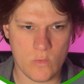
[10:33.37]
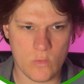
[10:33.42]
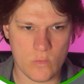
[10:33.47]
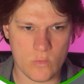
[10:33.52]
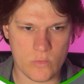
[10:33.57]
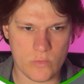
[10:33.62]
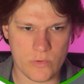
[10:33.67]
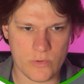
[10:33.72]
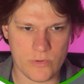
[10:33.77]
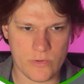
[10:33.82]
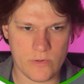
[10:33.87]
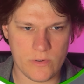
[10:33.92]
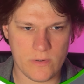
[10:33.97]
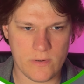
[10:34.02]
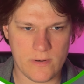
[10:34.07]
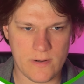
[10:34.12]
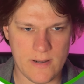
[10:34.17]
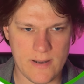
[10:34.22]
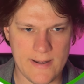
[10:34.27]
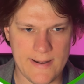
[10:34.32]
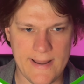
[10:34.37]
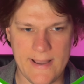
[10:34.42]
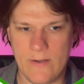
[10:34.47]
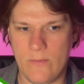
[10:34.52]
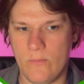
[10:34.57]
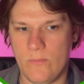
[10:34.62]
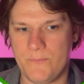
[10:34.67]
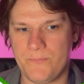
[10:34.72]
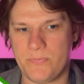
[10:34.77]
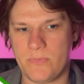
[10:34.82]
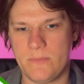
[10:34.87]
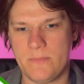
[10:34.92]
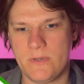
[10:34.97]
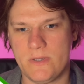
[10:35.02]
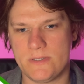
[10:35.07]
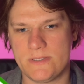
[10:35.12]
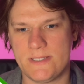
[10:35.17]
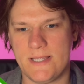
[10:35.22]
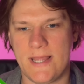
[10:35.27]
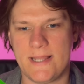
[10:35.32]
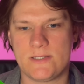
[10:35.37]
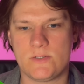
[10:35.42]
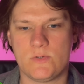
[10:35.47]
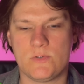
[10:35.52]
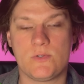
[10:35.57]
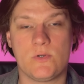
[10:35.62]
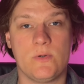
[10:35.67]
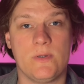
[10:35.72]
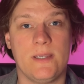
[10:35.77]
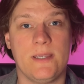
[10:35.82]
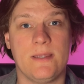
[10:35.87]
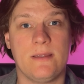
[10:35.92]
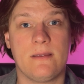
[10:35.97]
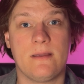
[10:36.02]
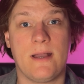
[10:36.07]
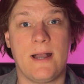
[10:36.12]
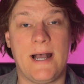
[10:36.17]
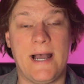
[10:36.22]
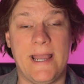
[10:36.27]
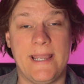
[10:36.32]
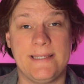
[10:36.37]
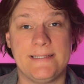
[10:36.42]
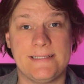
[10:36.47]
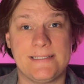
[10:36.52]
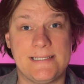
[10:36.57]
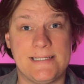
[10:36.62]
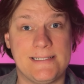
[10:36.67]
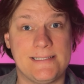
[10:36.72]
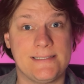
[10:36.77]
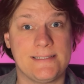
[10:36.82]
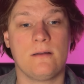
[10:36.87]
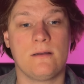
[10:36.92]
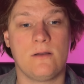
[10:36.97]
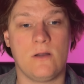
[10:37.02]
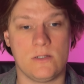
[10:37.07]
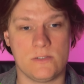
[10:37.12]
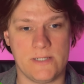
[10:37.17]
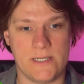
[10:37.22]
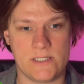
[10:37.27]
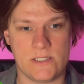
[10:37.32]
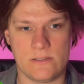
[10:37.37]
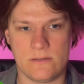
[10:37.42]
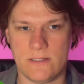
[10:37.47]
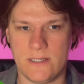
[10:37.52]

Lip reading: order now, because that's also a high intent call to action.